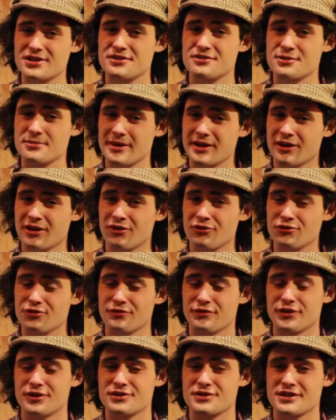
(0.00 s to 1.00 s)
that match, there was a bit
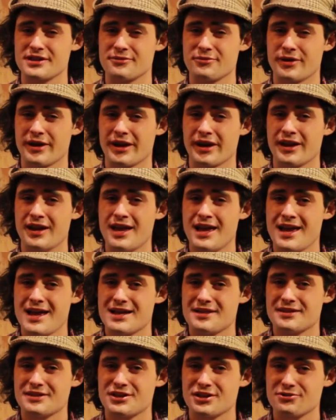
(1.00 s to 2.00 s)
of controversy where
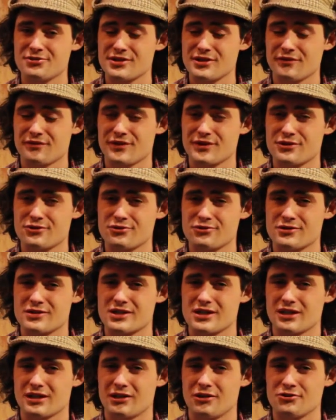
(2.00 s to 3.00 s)
the Chelsea
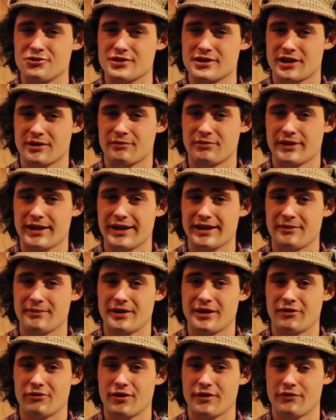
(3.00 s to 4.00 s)
officials lodged a
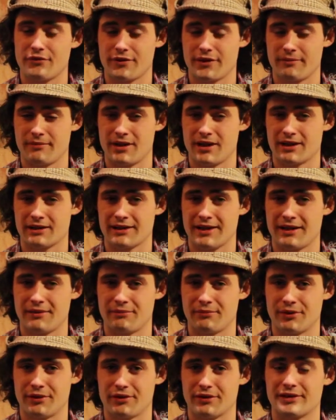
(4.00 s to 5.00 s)
complaint about referee
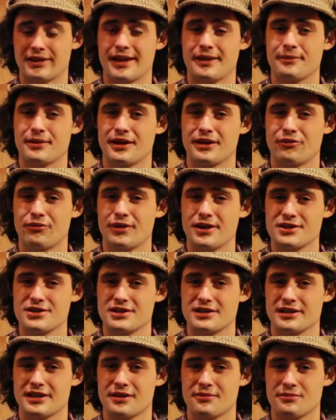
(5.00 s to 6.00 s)
Mark Clattenburg, claiming
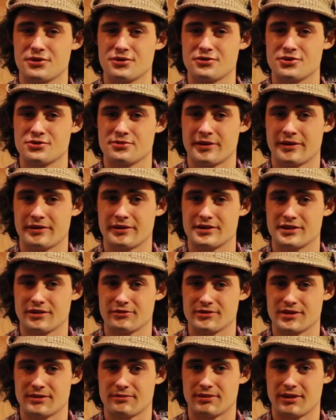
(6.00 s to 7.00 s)
he'd racially abused one
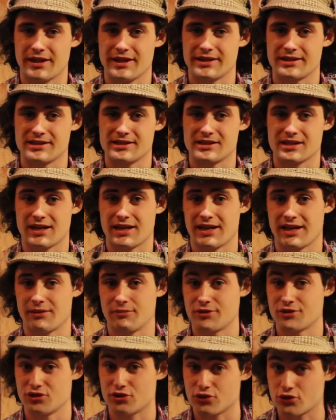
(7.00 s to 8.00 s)
of the Chelsea players,
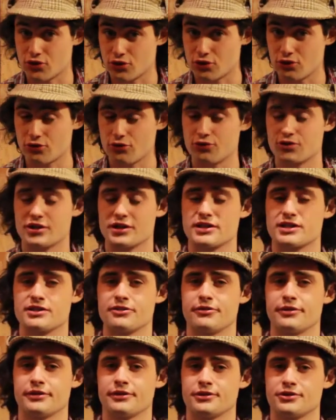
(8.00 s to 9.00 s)
which is
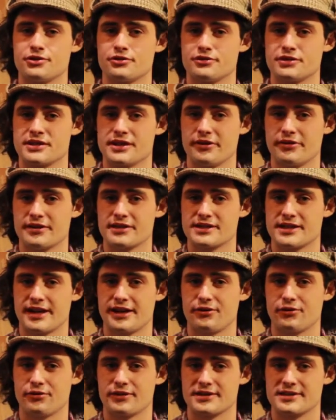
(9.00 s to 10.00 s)
huge considering the John
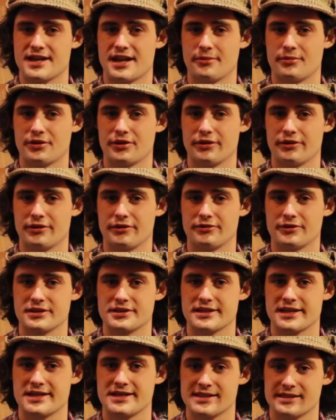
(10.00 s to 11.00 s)
Terry scandal that's happened
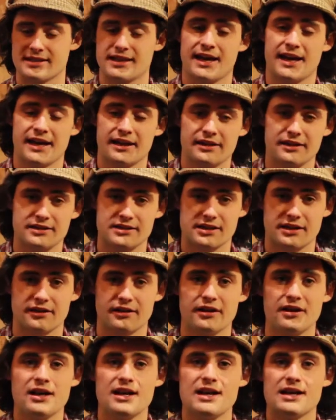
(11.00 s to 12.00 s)
earlier in the season, and
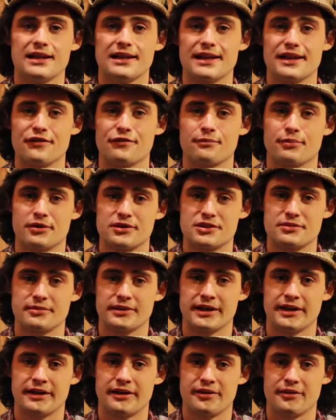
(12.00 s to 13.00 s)
it's going to leave
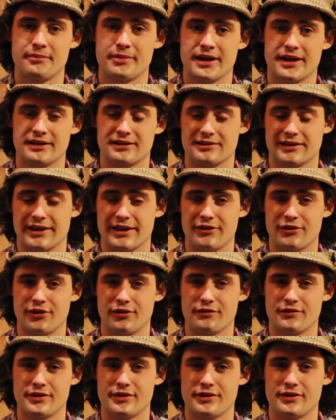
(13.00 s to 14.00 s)
possibly another bad
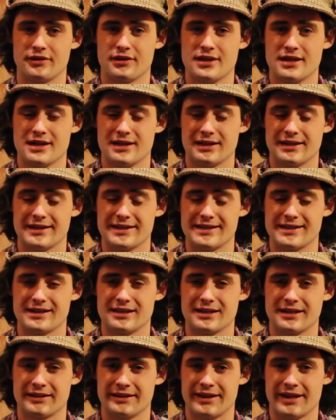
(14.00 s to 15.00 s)
cloud over the
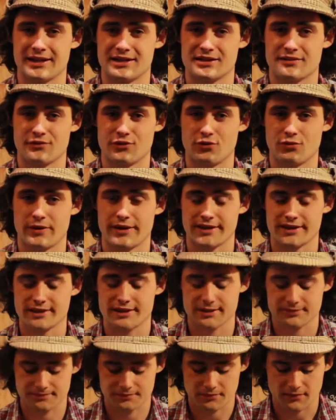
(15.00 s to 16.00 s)
league in the next few
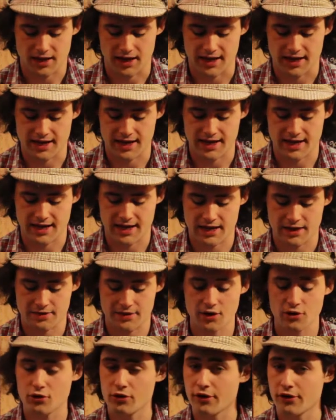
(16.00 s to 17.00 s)
weeks.
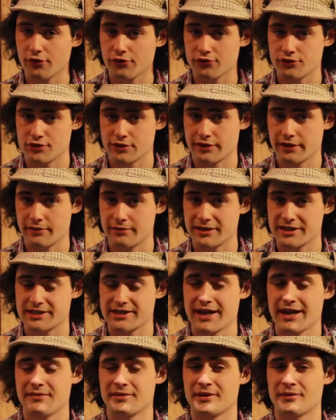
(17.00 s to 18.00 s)
They'll go to
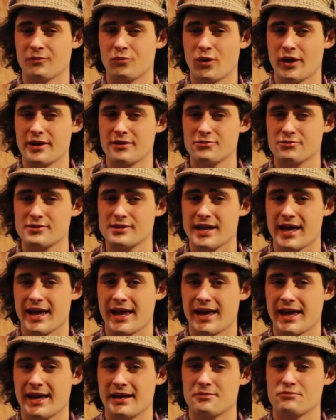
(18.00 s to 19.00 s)
Liberty Stadium in
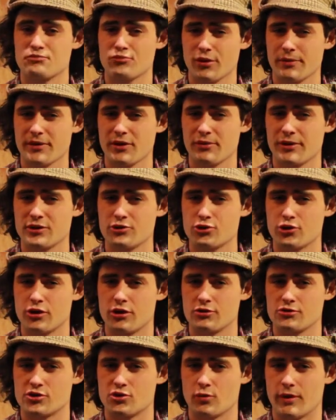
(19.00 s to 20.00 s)
Wales and probably
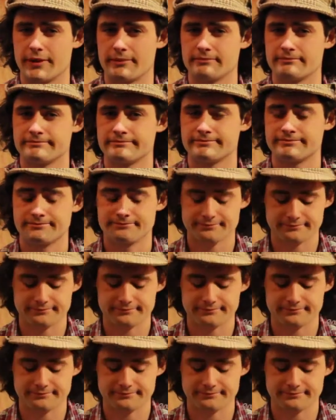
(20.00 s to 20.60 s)
win 2-1.